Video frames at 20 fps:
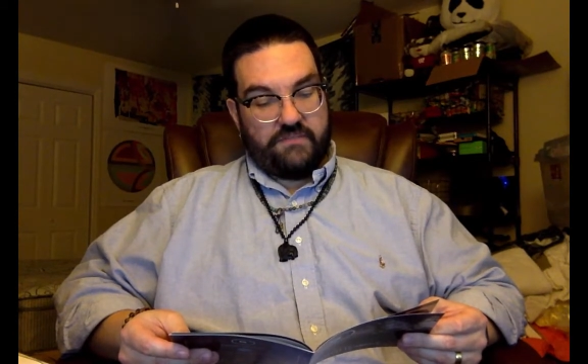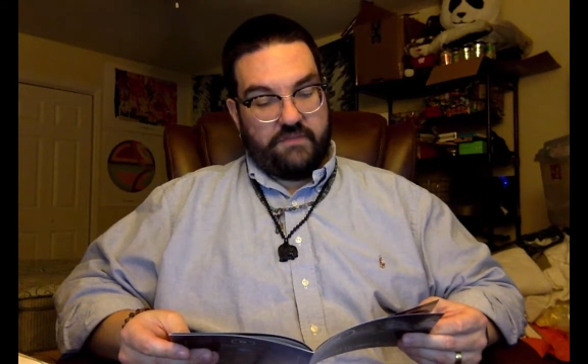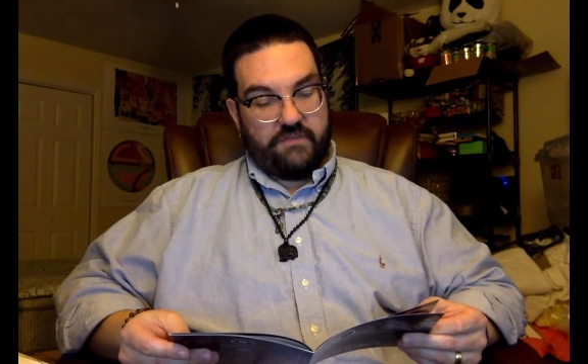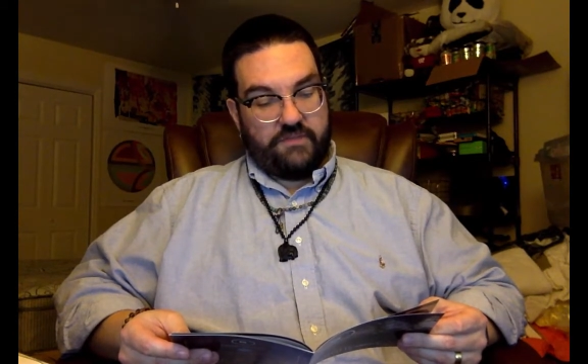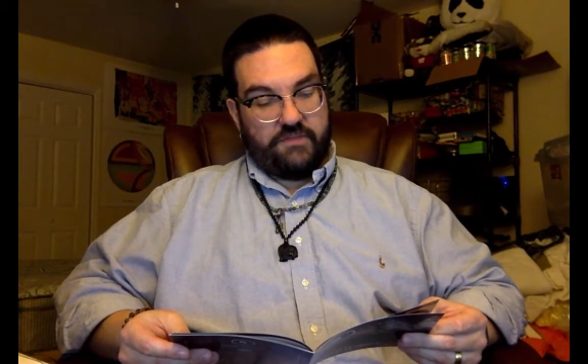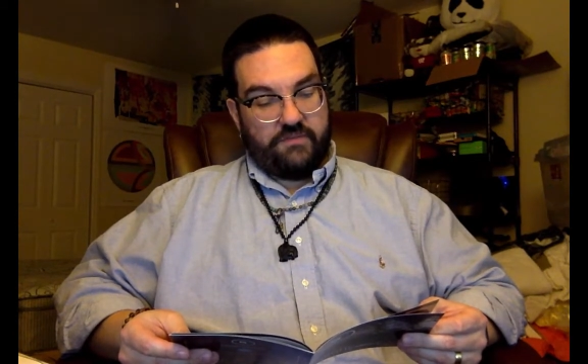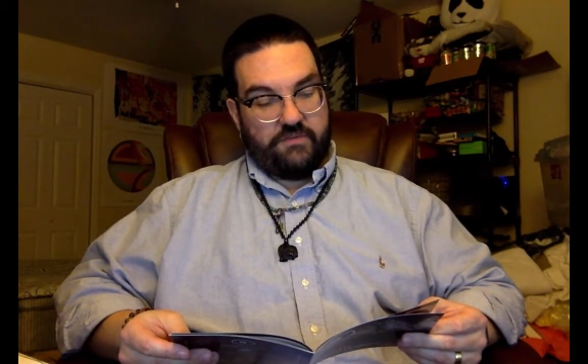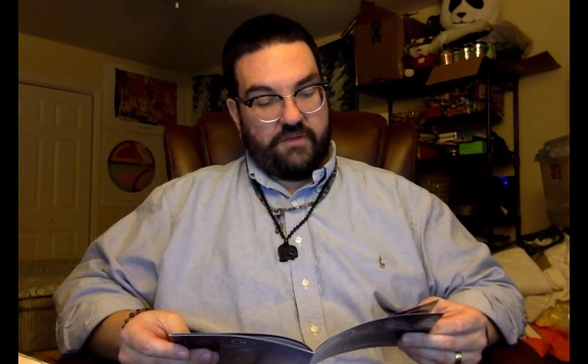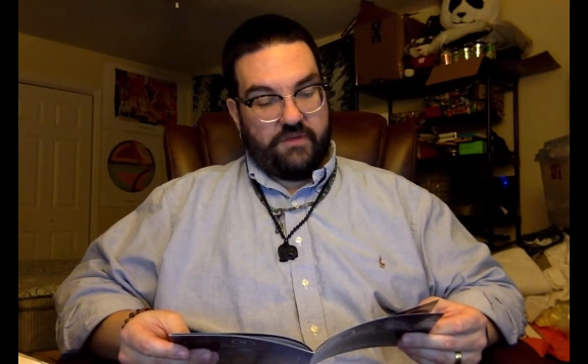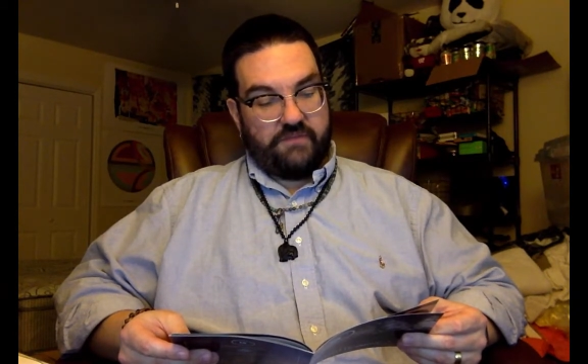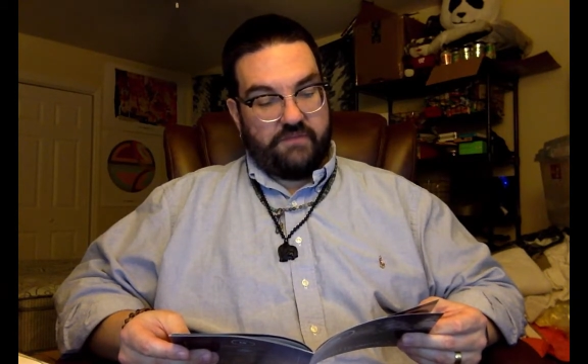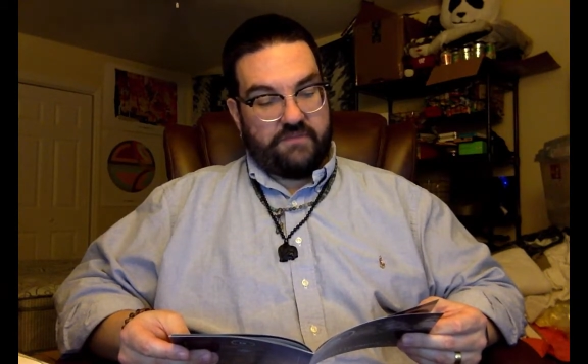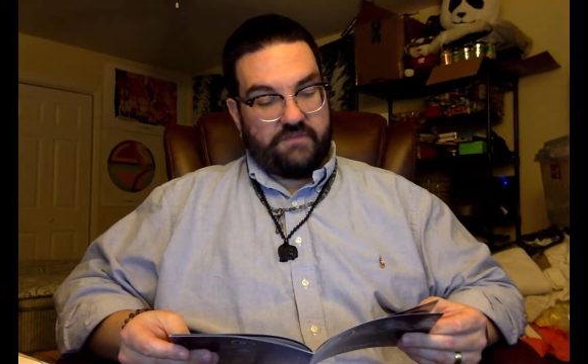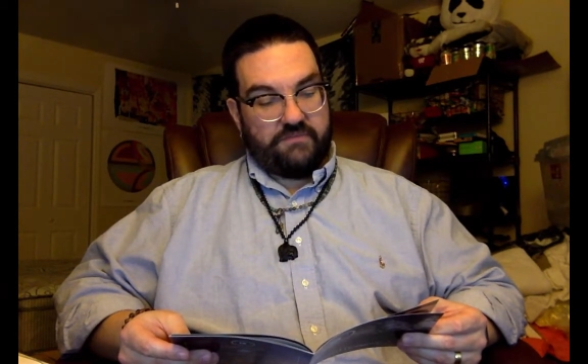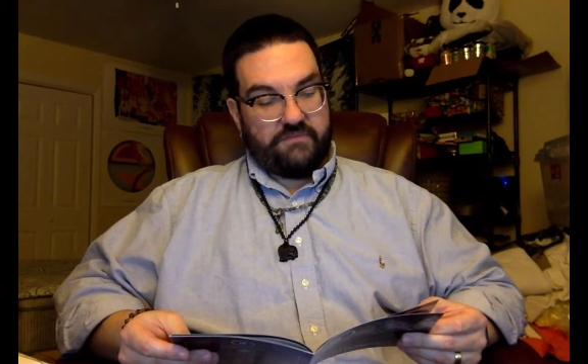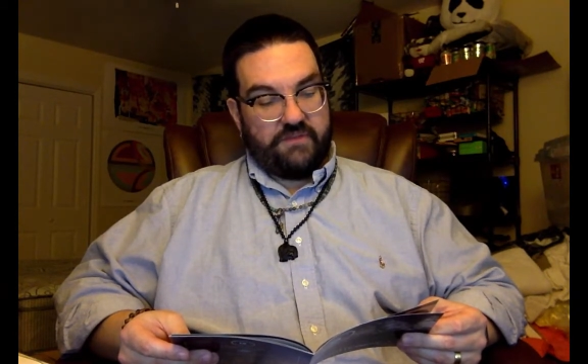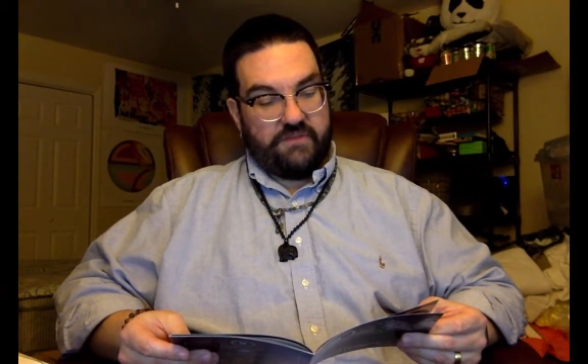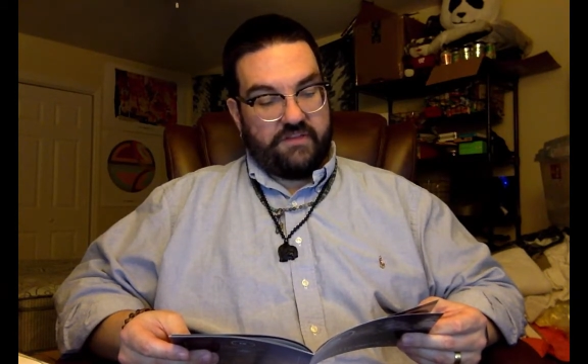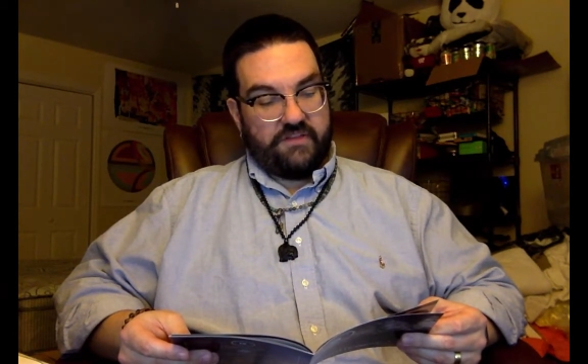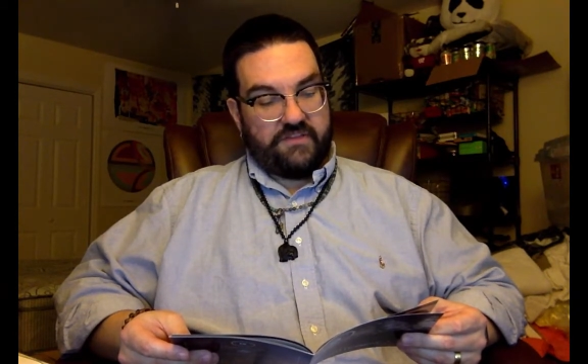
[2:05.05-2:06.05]
major part of his
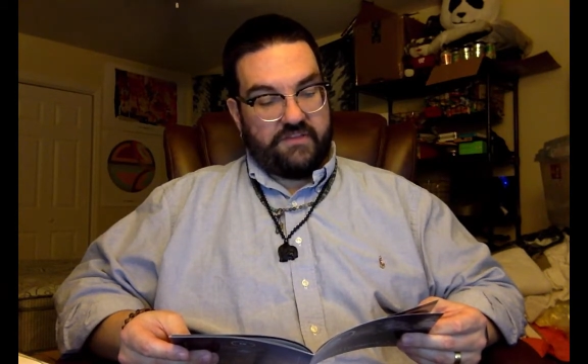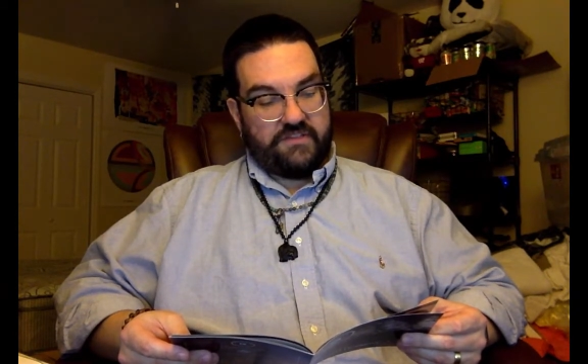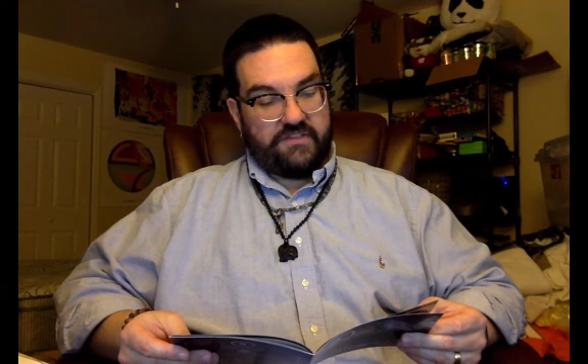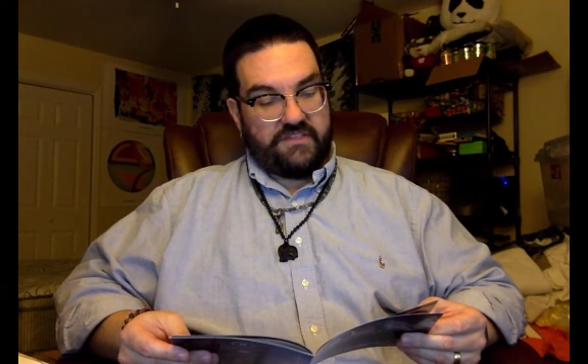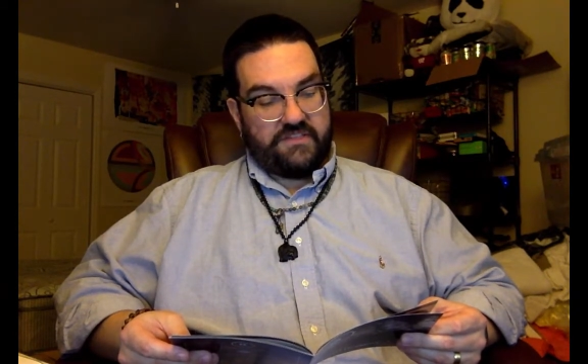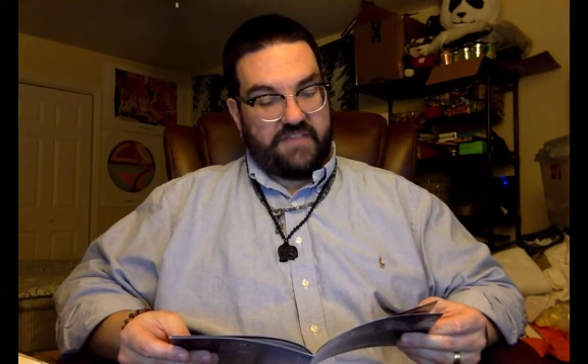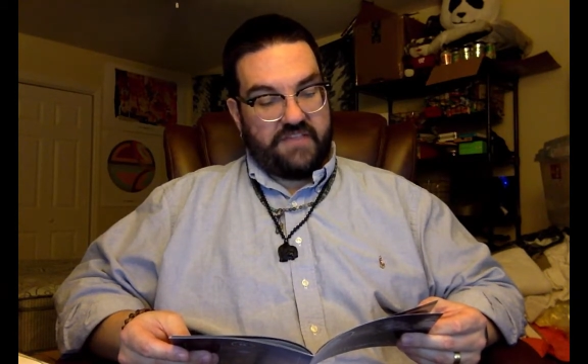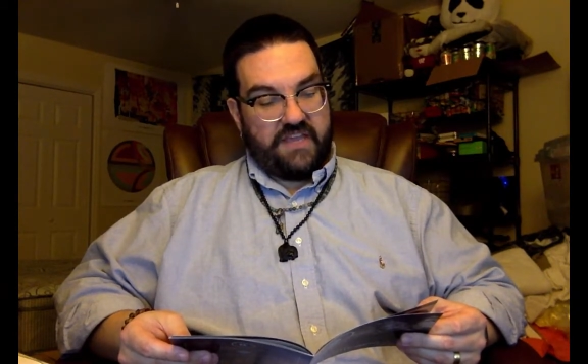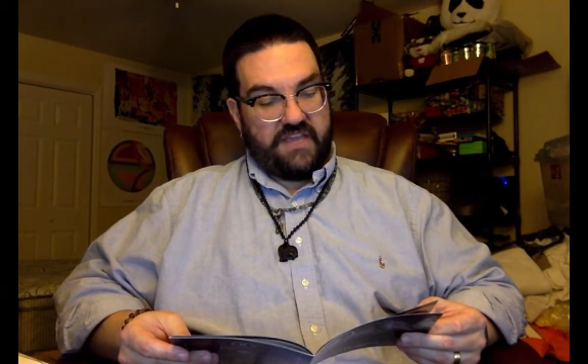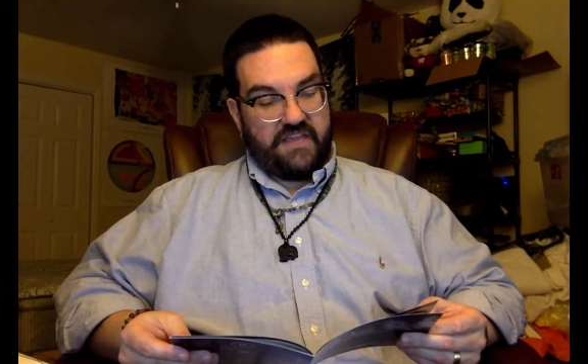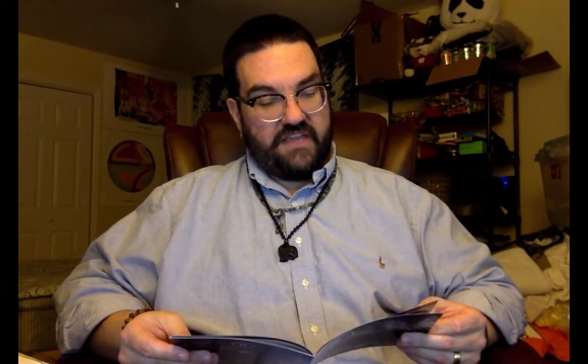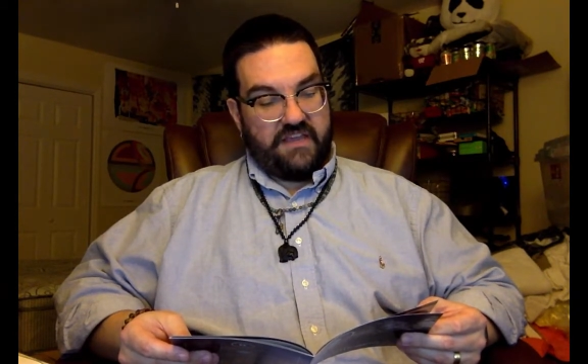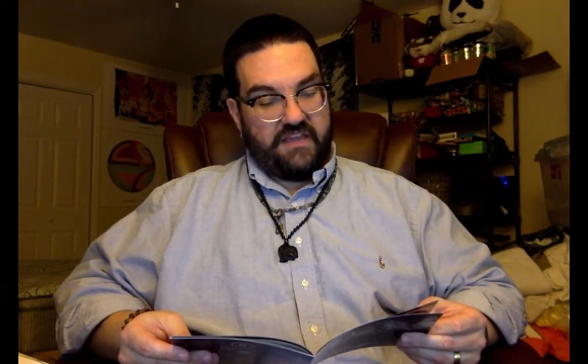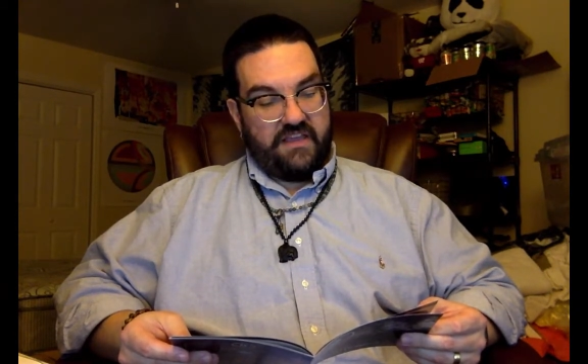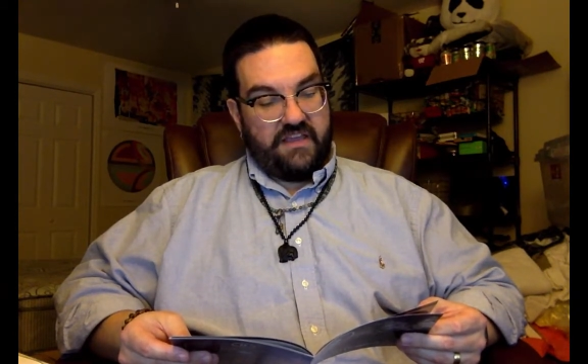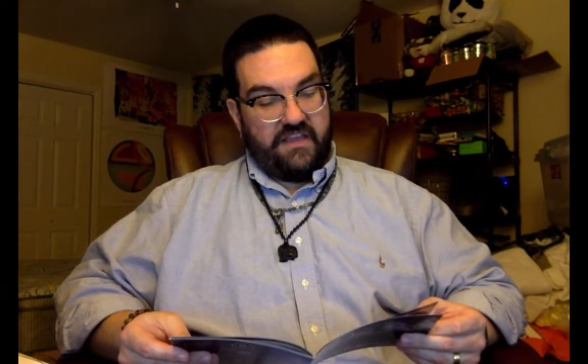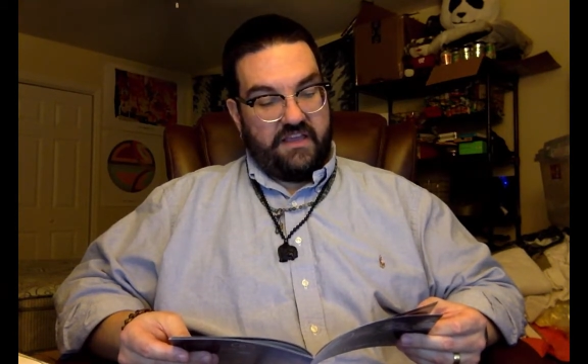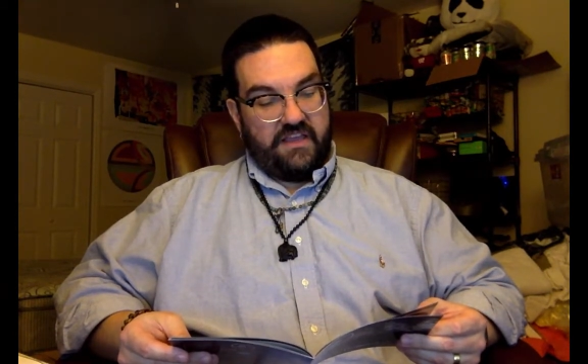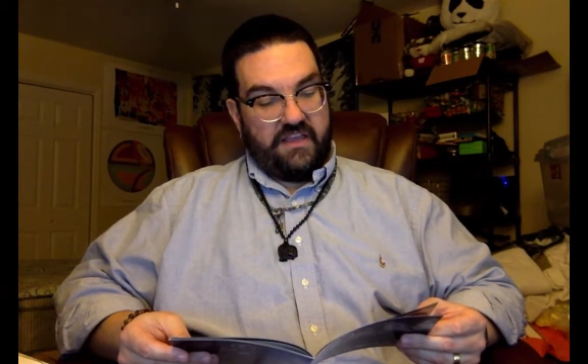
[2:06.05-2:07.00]
brand to this day.